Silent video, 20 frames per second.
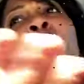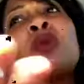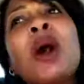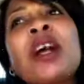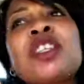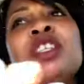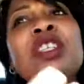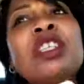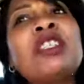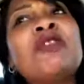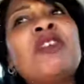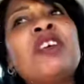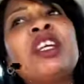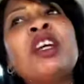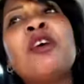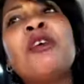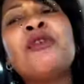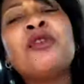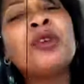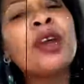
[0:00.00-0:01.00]
watching this
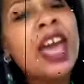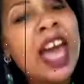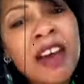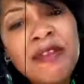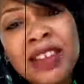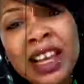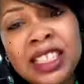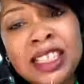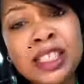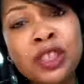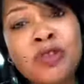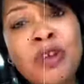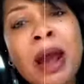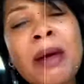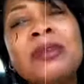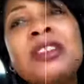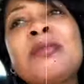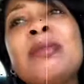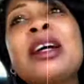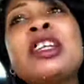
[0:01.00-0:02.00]
video if you have not
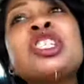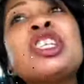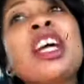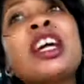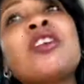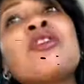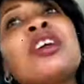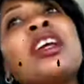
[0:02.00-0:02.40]
subscribed to my channel